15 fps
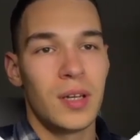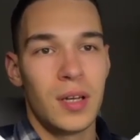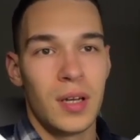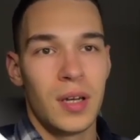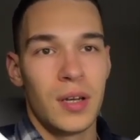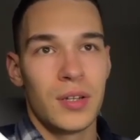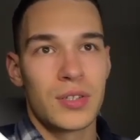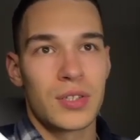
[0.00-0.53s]

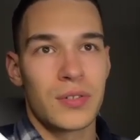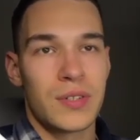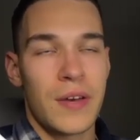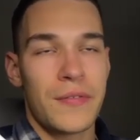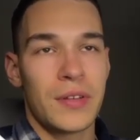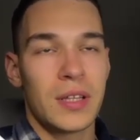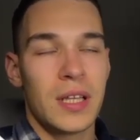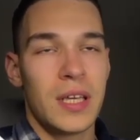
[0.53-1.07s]
So
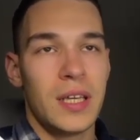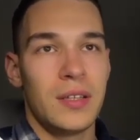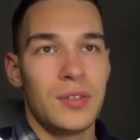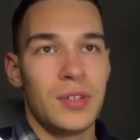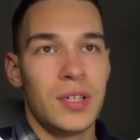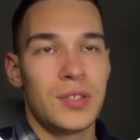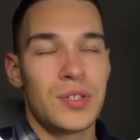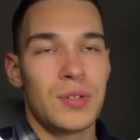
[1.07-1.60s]
definitely you
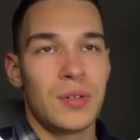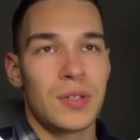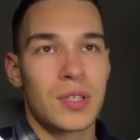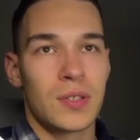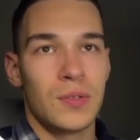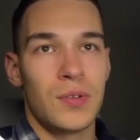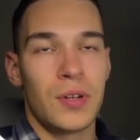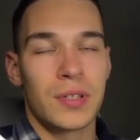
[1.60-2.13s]
need to
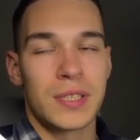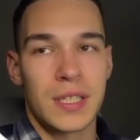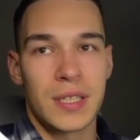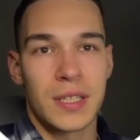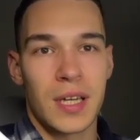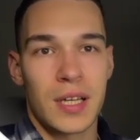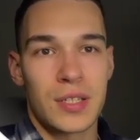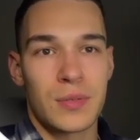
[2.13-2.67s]
exclude your existing
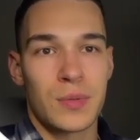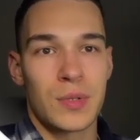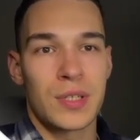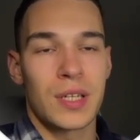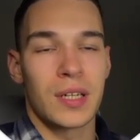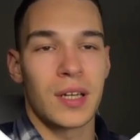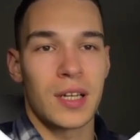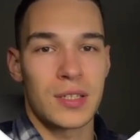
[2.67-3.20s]
customers and
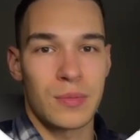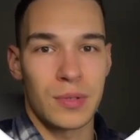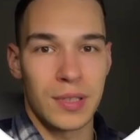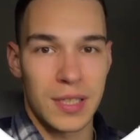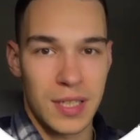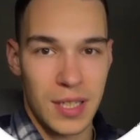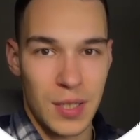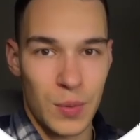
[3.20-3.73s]
customer
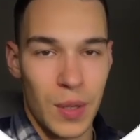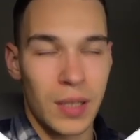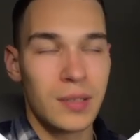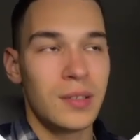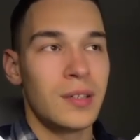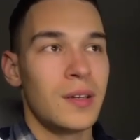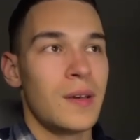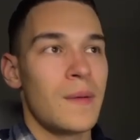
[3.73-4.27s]
lists as well.
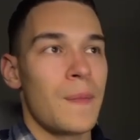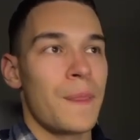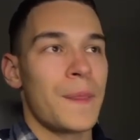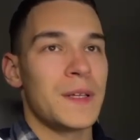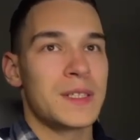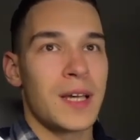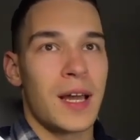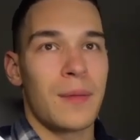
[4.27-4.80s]

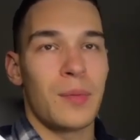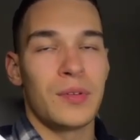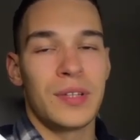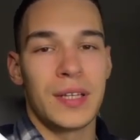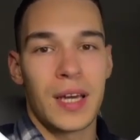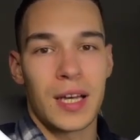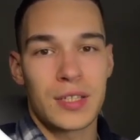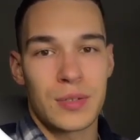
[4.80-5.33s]
Set up on the
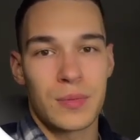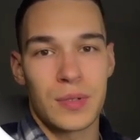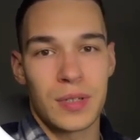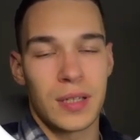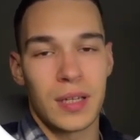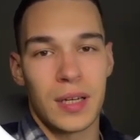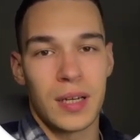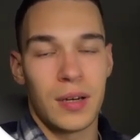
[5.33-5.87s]
customer,
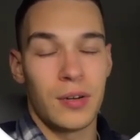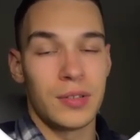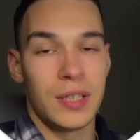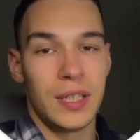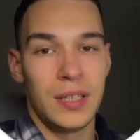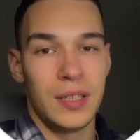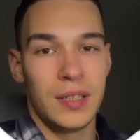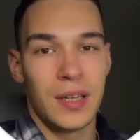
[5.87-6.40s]
on
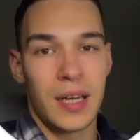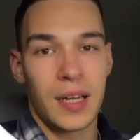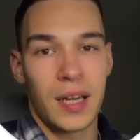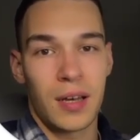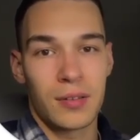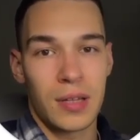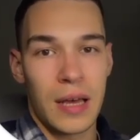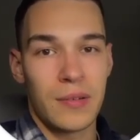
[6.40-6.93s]
the ad account
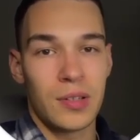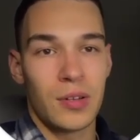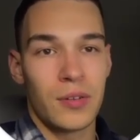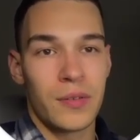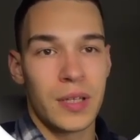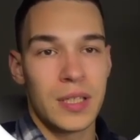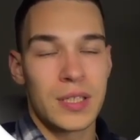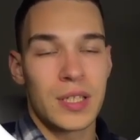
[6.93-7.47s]
level, all
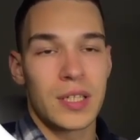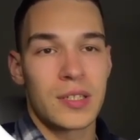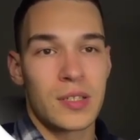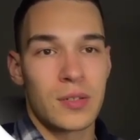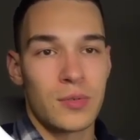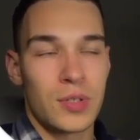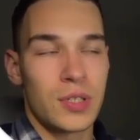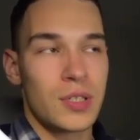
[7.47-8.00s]
these
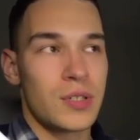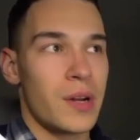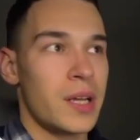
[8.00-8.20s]
exclusions, right?